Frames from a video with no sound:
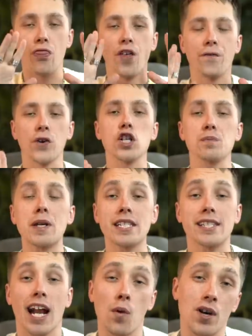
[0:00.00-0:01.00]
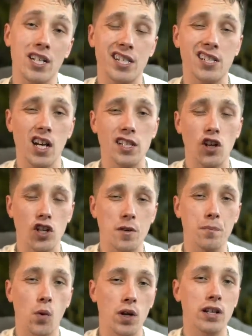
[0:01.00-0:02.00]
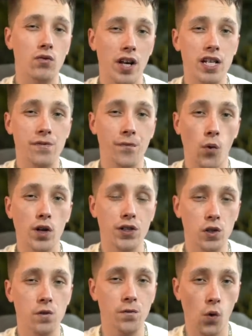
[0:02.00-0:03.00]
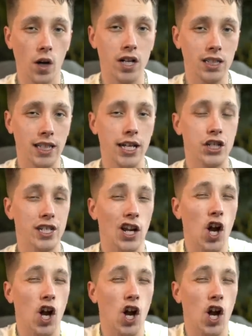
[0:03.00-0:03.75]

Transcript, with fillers: The first pieces that I wanna discuss are the Born and Raised 424 collection.